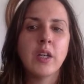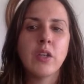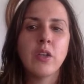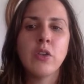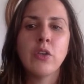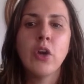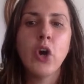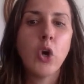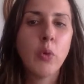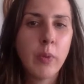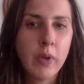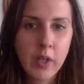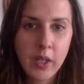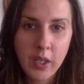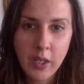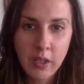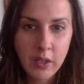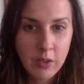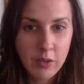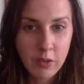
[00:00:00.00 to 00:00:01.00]

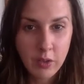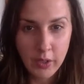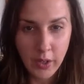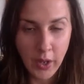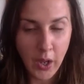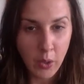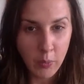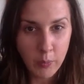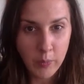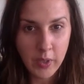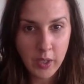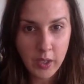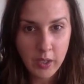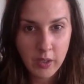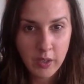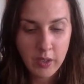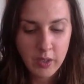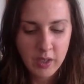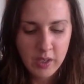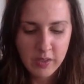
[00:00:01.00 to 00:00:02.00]
Nobody could help me.
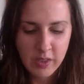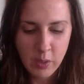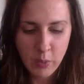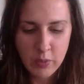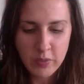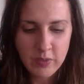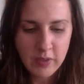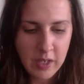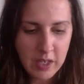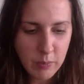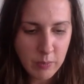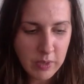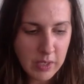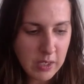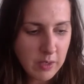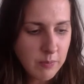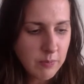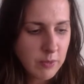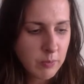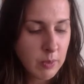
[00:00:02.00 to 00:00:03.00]
They would say to
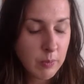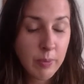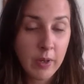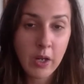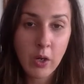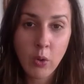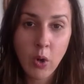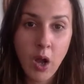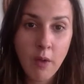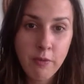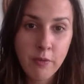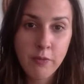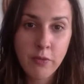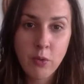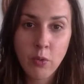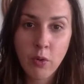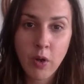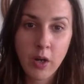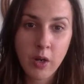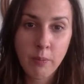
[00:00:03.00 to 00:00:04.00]
me, you'd be better off if
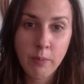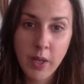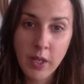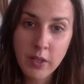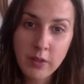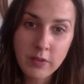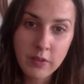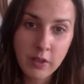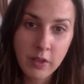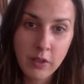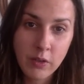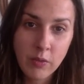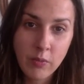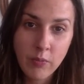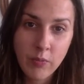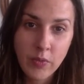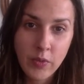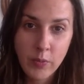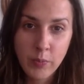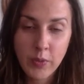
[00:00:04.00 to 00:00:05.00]
you were on a Benzo,
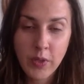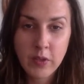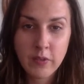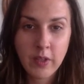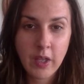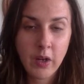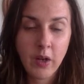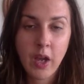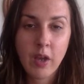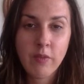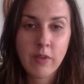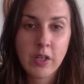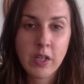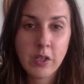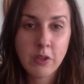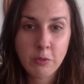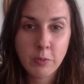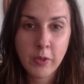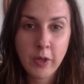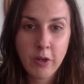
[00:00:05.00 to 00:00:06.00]
because I don't have any
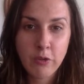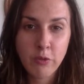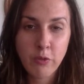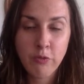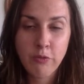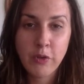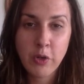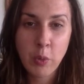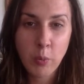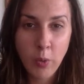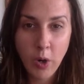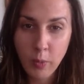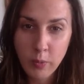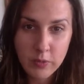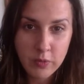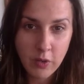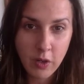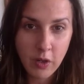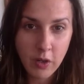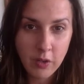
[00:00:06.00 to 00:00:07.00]
experience with
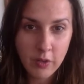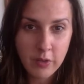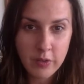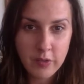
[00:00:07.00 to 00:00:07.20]
phenobarbital.